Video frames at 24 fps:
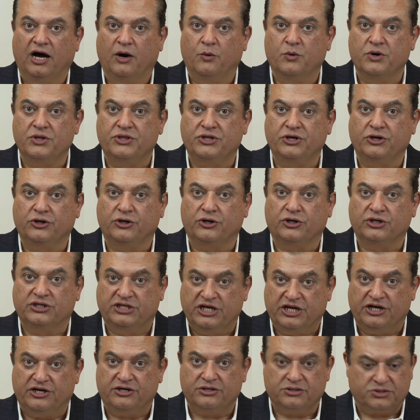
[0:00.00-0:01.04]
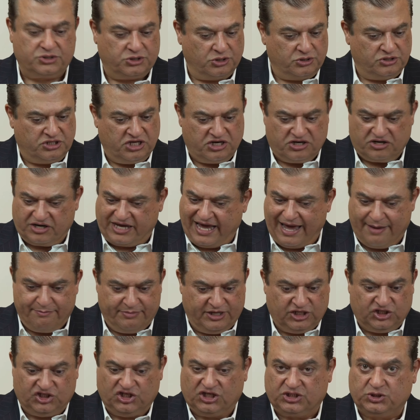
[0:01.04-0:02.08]
with your dinner. So dinner can be
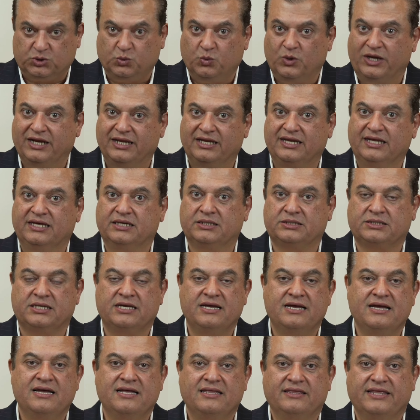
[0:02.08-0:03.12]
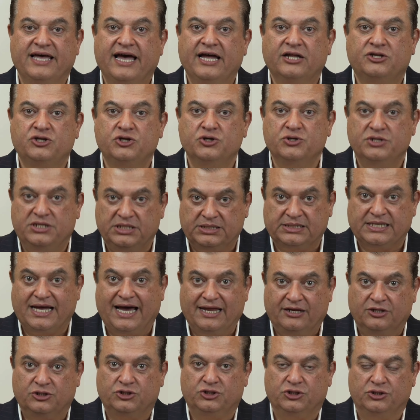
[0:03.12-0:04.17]
just what it is that you
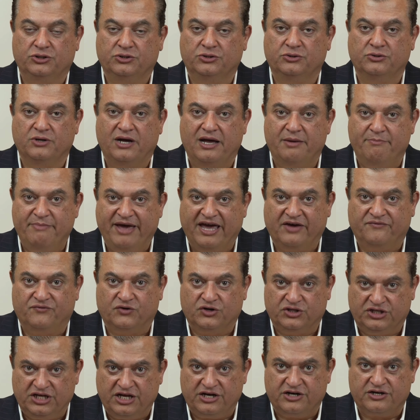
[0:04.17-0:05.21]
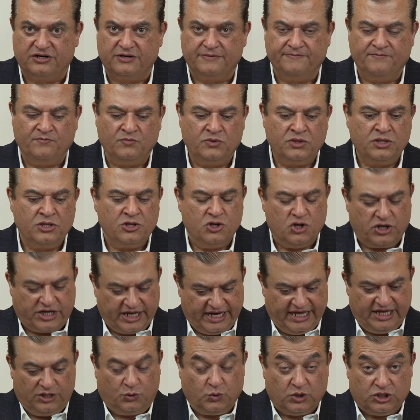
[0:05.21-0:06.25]
decided to make for dinner. You can
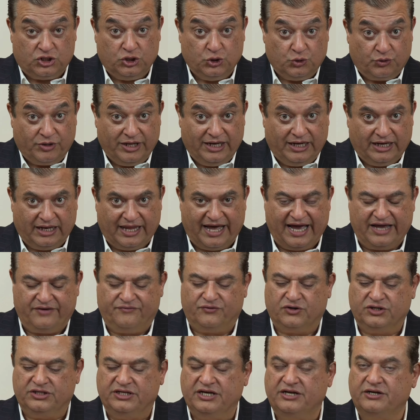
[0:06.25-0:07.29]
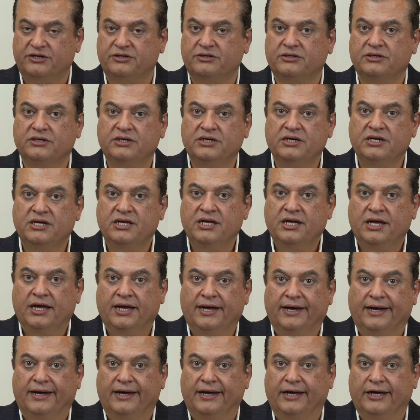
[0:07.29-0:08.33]
eat what you really like for dinner.
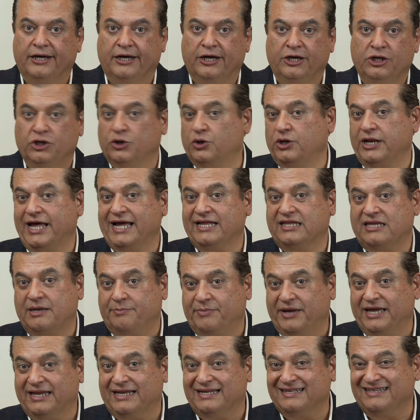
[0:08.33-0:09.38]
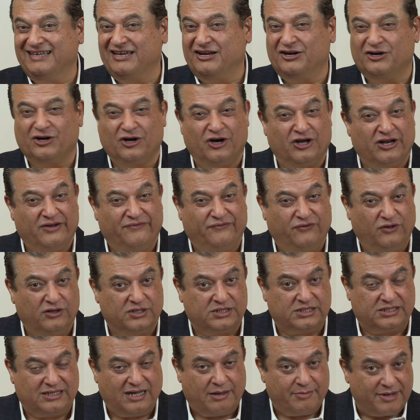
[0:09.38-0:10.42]
You'll end up eating dinner on a full
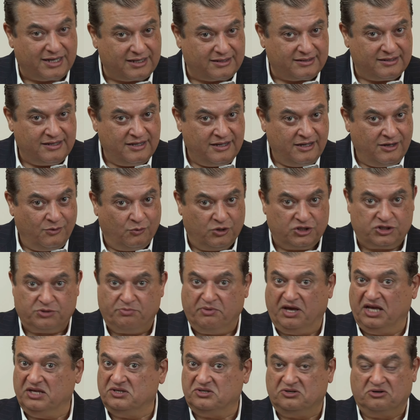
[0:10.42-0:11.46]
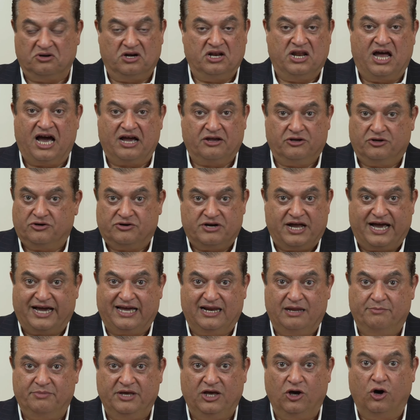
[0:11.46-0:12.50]
stomach, which means you're not
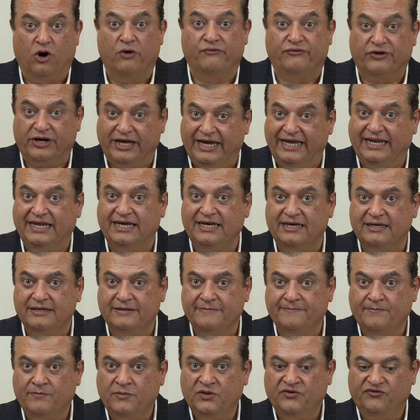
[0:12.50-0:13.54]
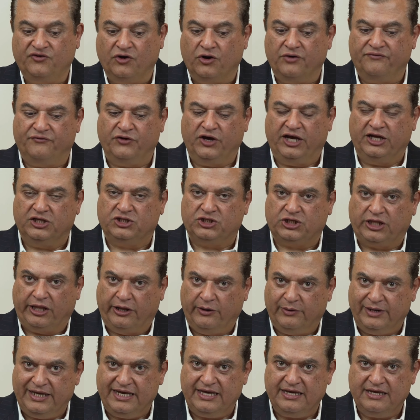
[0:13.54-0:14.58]
going to be overeating. So if you eat
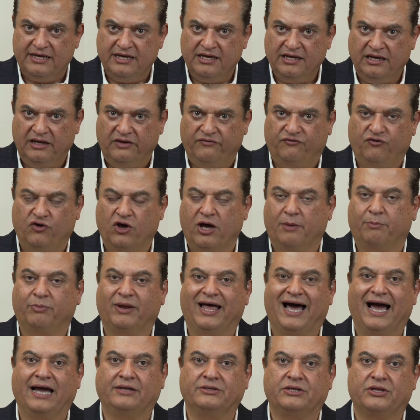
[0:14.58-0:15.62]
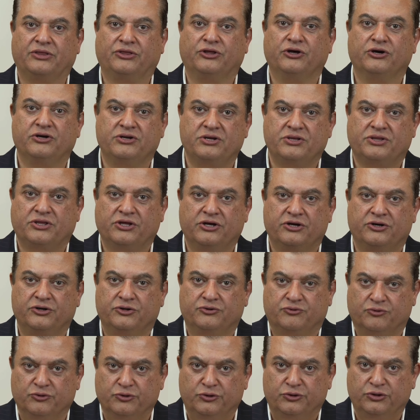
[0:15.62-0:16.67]
slowly, if you apply the 30-30
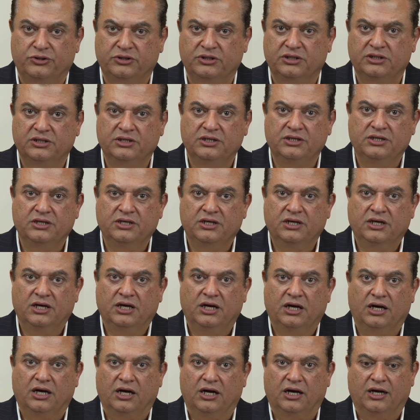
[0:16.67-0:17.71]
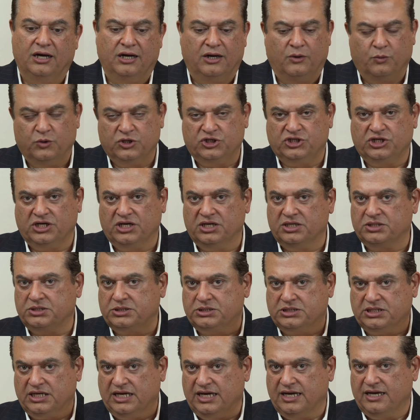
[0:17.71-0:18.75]
rule, which
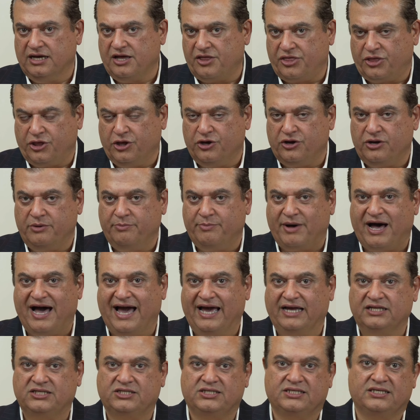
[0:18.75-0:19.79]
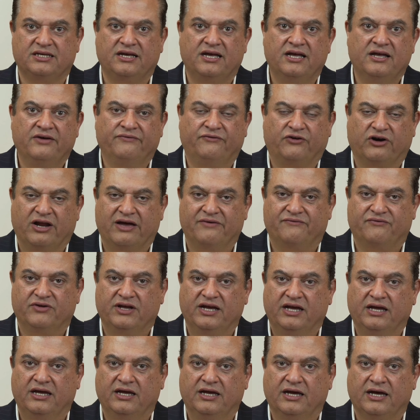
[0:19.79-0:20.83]
is 30 bites for
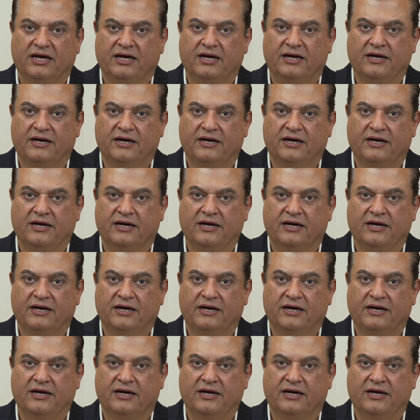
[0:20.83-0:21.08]
every